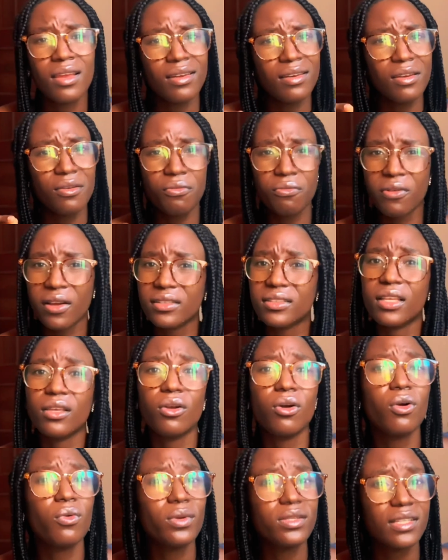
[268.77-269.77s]
The fact that you're
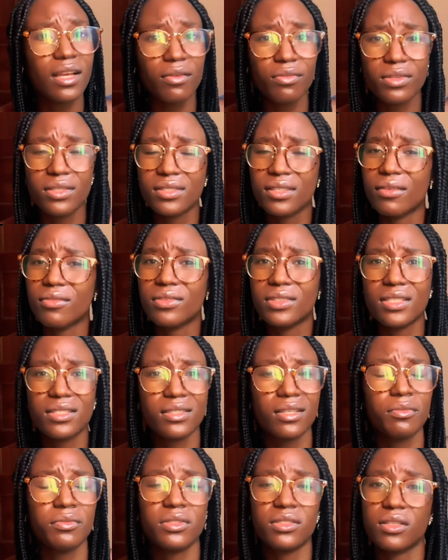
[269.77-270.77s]
always having 70,
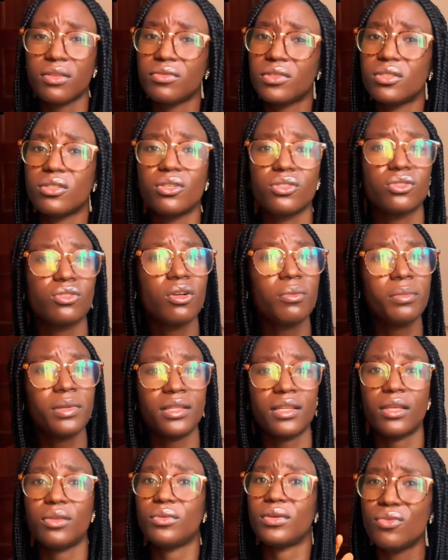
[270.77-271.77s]
70, 70 does not mean
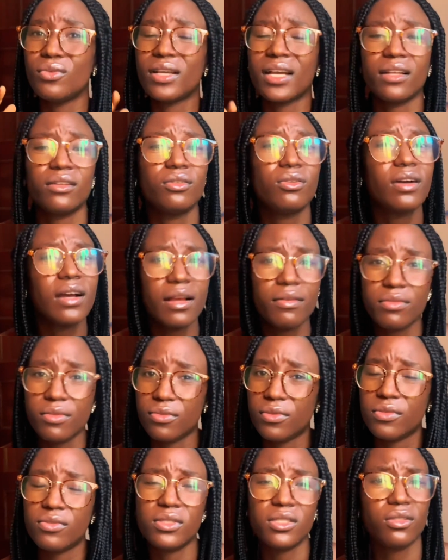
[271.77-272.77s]
that you cannot have a
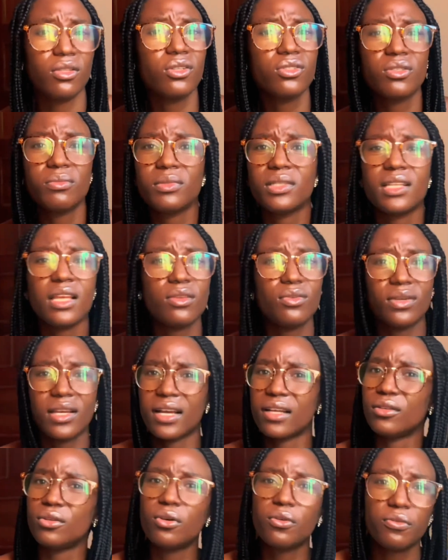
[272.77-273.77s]
50. Doesn't mean that you
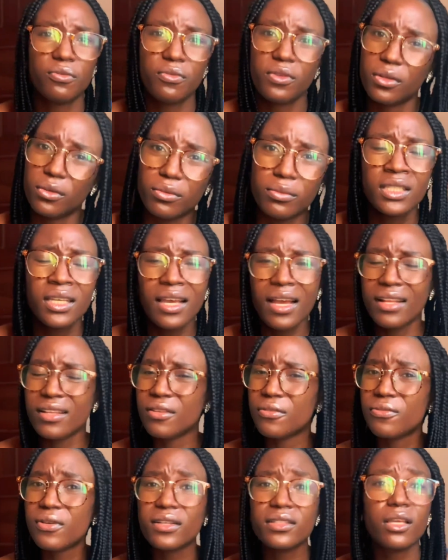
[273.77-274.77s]
cannot fail. And the
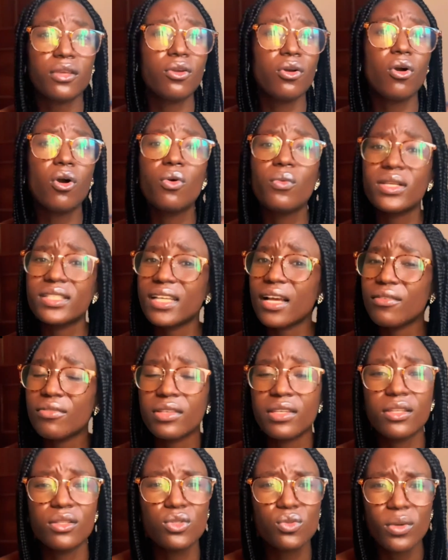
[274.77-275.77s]
fact that you're always
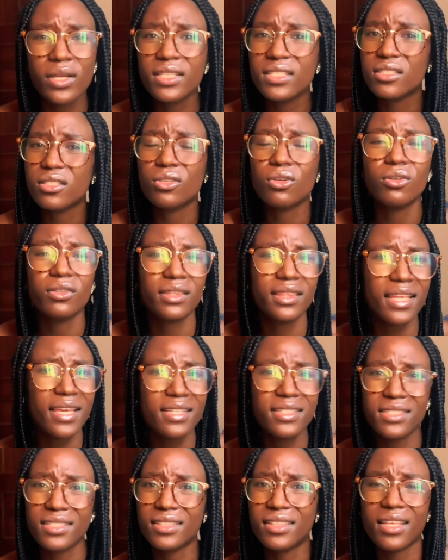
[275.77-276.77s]
having a 20 or
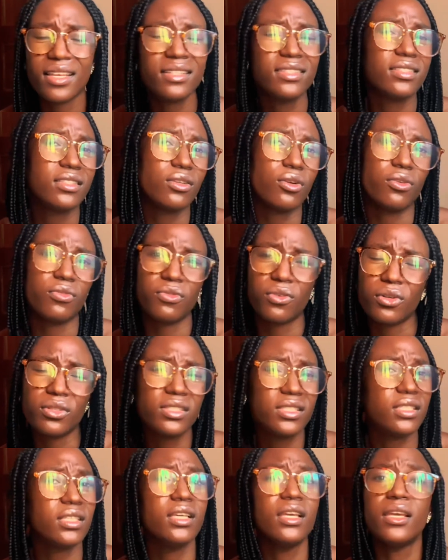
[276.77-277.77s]
30, 30 or
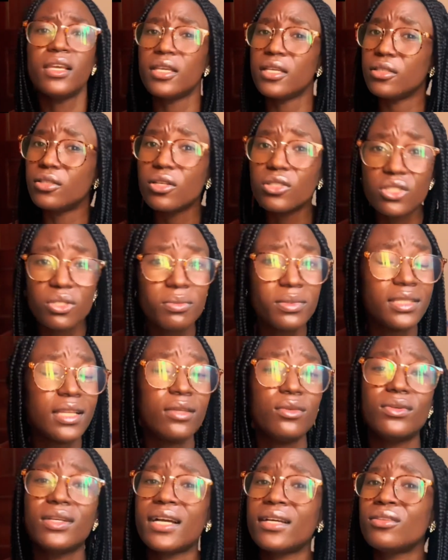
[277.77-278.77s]
40, it doesn't mean that
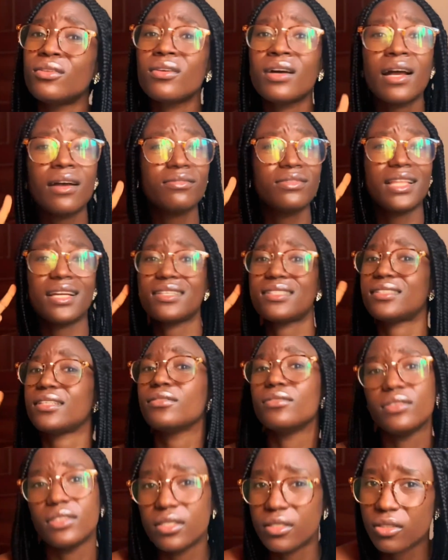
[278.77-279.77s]
you cannot have that
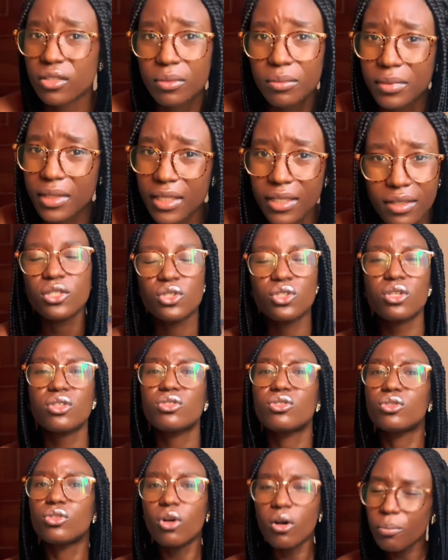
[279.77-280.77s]
70 something.
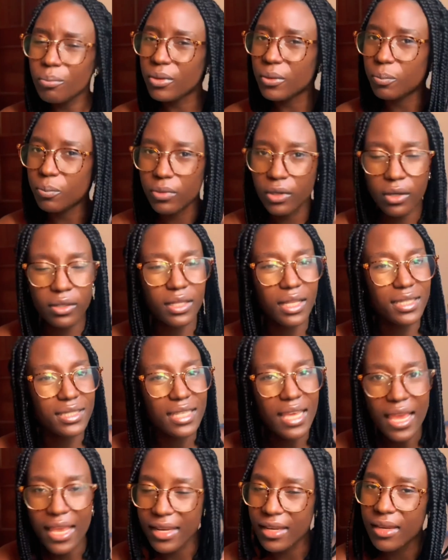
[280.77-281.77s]
Just don't be proud at
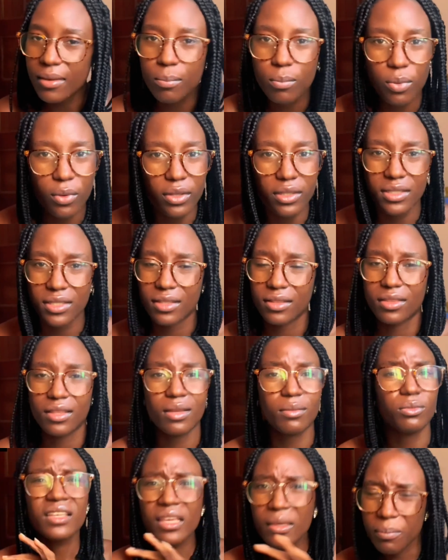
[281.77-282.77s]
any point in
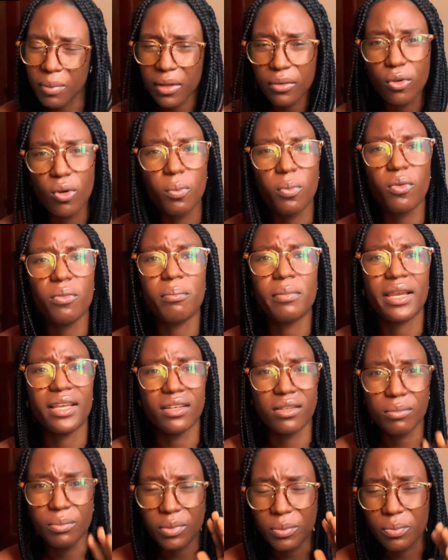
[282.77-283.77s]
time. Keep an open
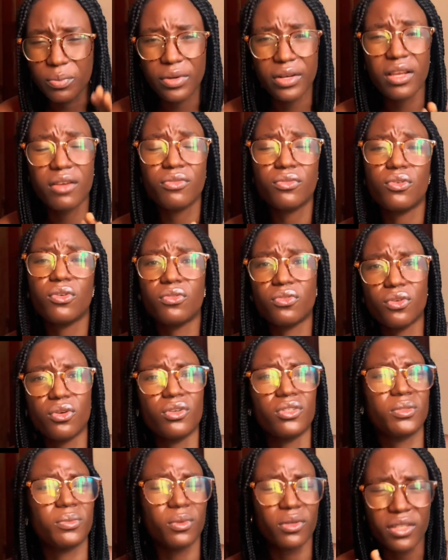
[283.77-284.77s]
mind. Be prayerful, of
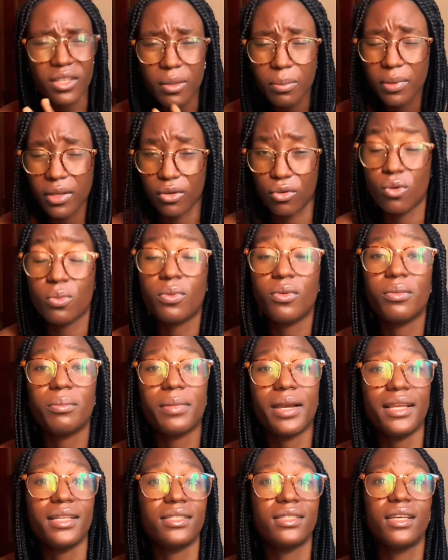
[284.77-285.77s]
course, but keep an open
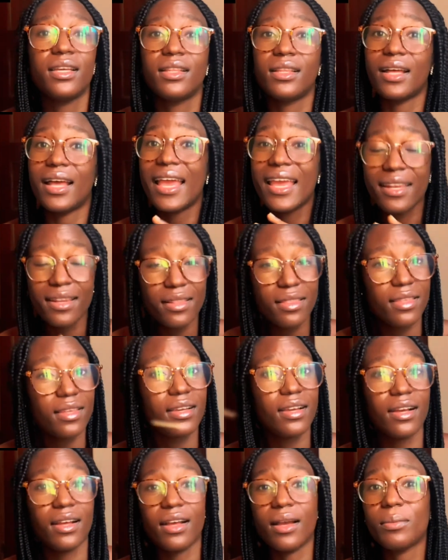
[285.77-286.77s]
mind that anything
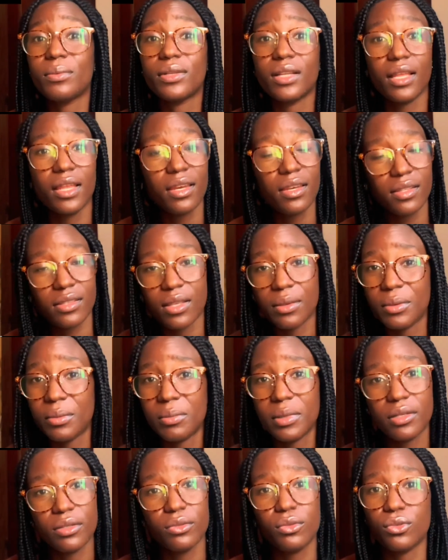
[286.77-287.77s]
can happen at any time in
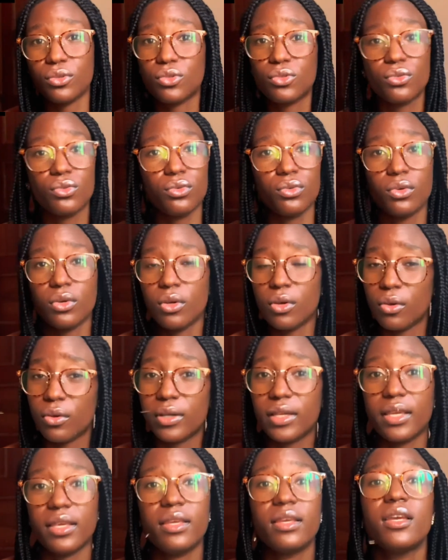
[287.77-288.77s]
medical school.
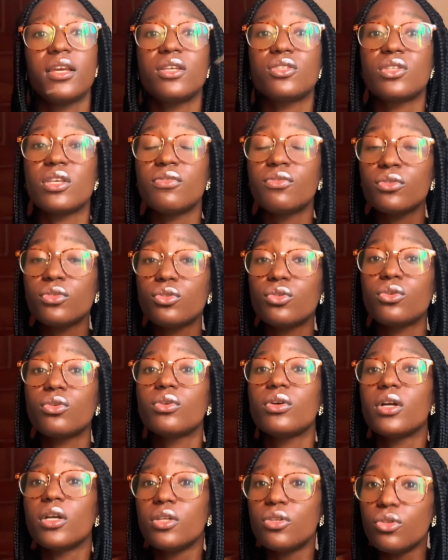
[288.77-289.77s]
Okay, so even
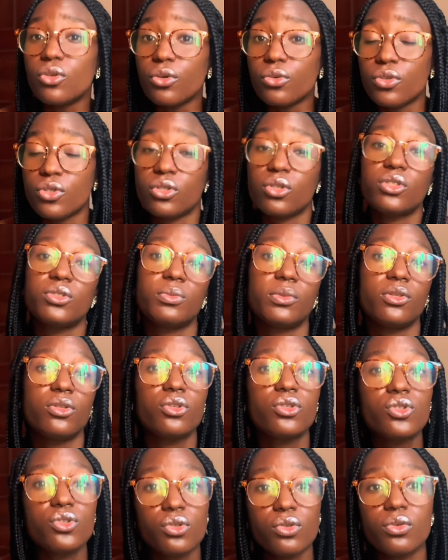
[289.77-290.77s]
though your results may
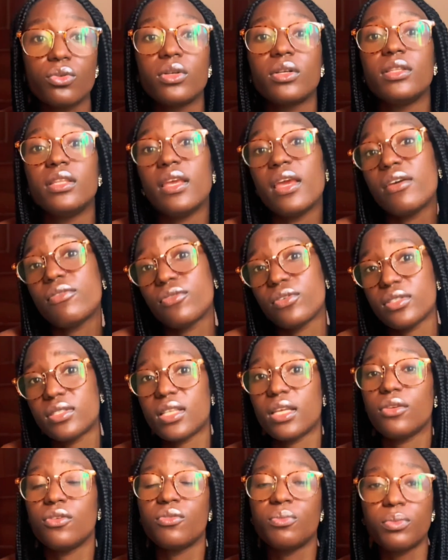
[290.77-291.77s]
not show the efforts that
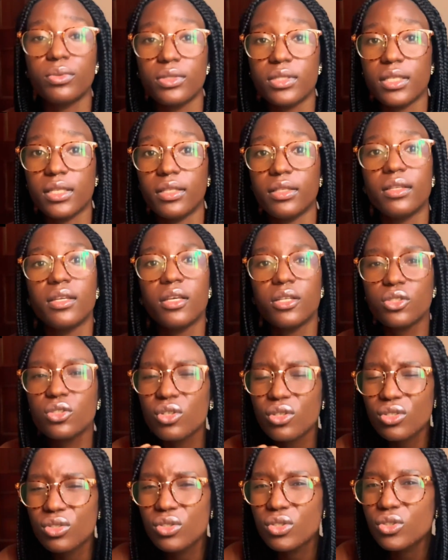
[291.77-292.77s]
you've put in,
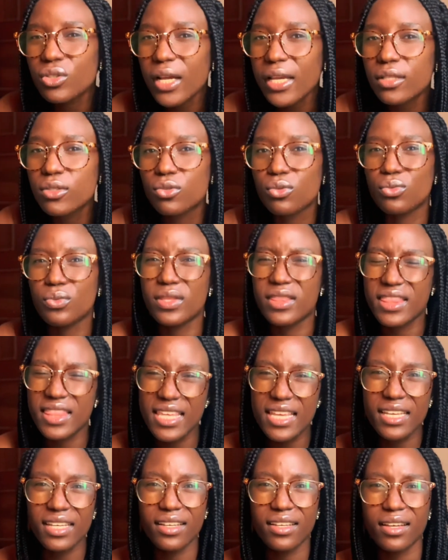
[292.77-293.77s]
just try to
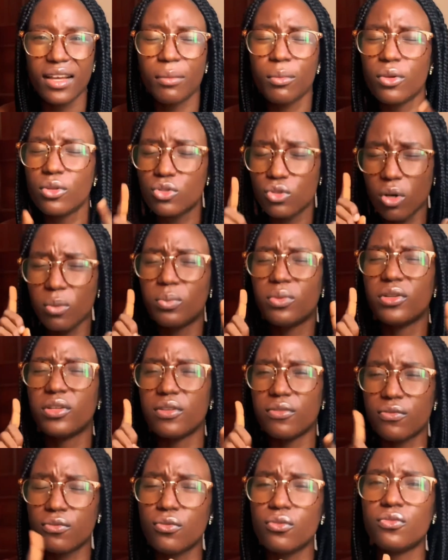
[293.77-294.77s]
rethink. I'm going to upload a
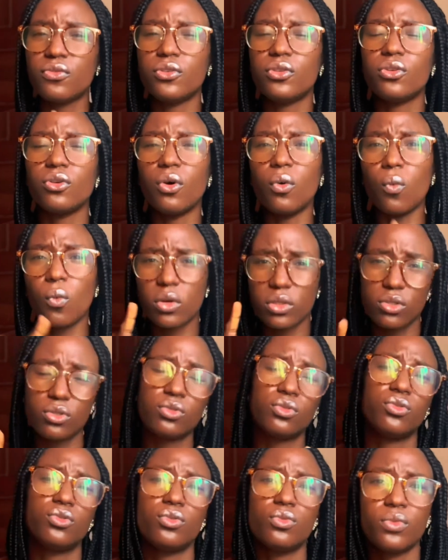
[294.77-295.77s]
full video on what
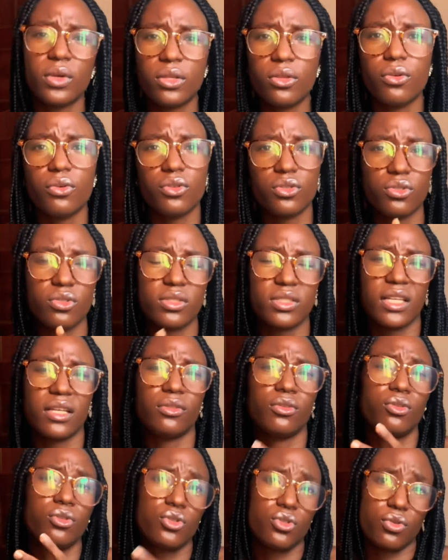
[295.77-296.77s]
to do when your results are
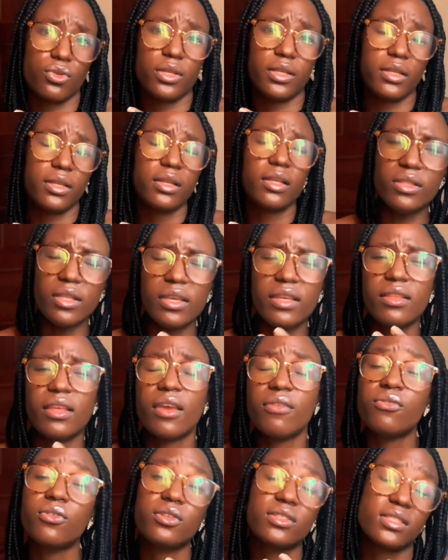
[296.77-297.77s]
not showing the
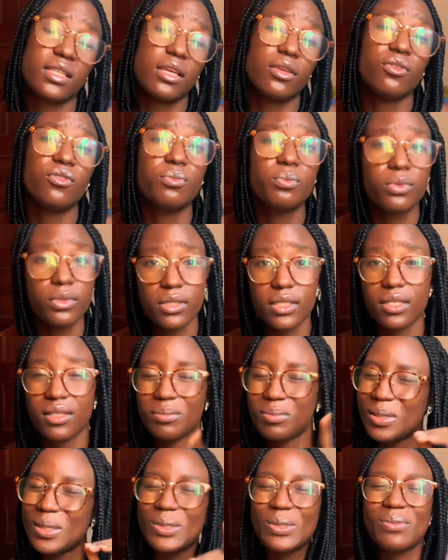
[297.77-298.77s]
efforts that you've put in.
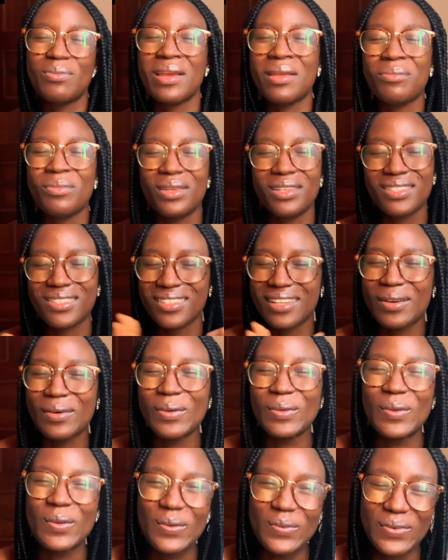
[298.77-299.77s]
Please remind me so that I
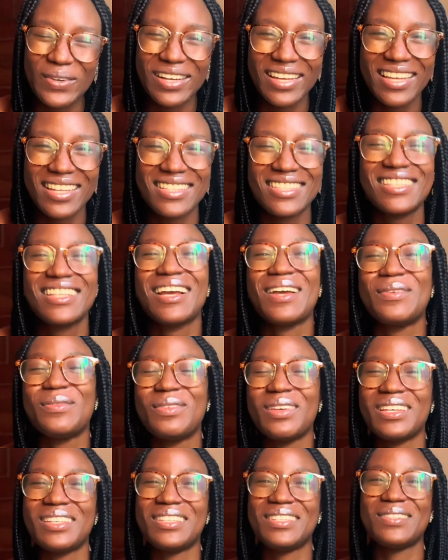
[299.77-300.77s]
will not forget. I
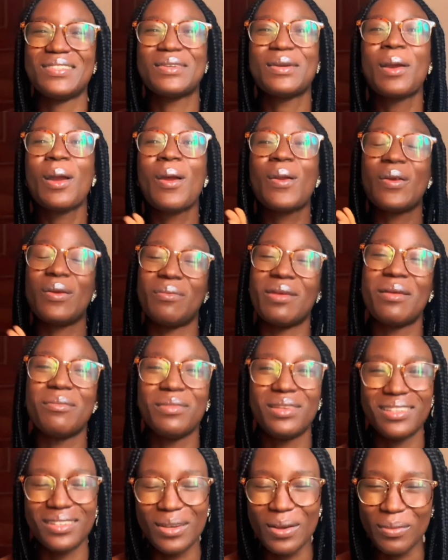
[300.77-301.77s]
beg you, remind
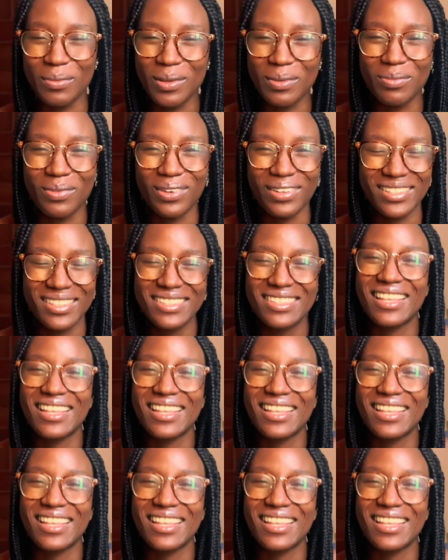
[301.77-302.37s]
me in the comment box.